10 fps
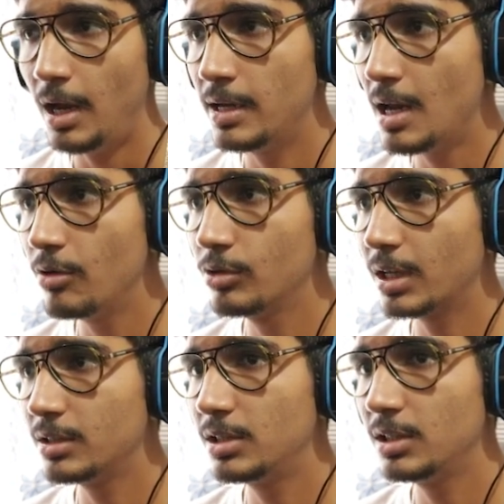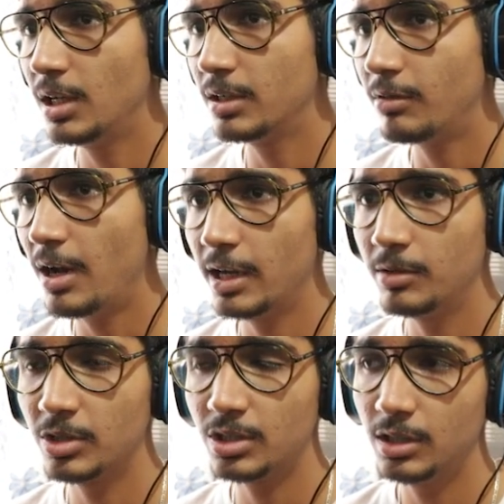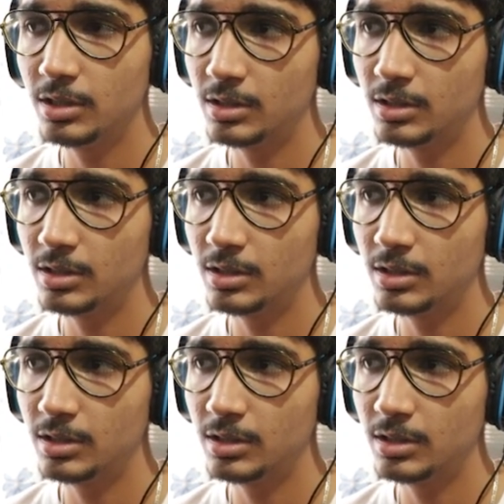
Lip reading: And now you can see that why animation